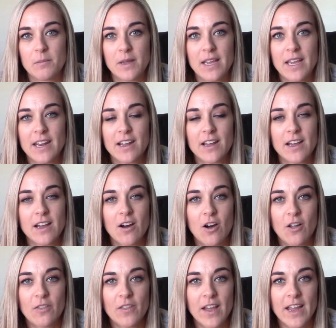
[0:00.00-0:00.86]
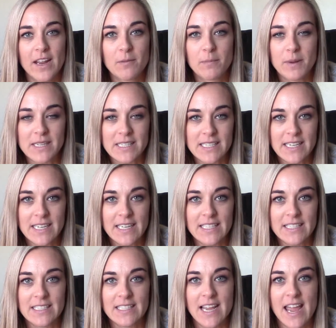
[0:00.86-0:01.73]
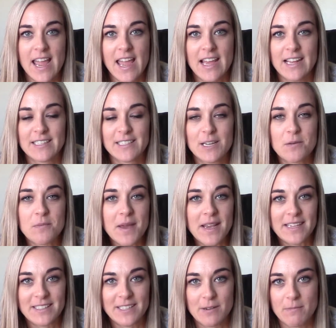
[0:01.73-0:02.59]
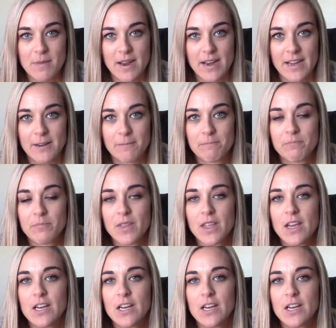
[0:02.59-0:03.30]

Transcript: begin an online business and to make some money.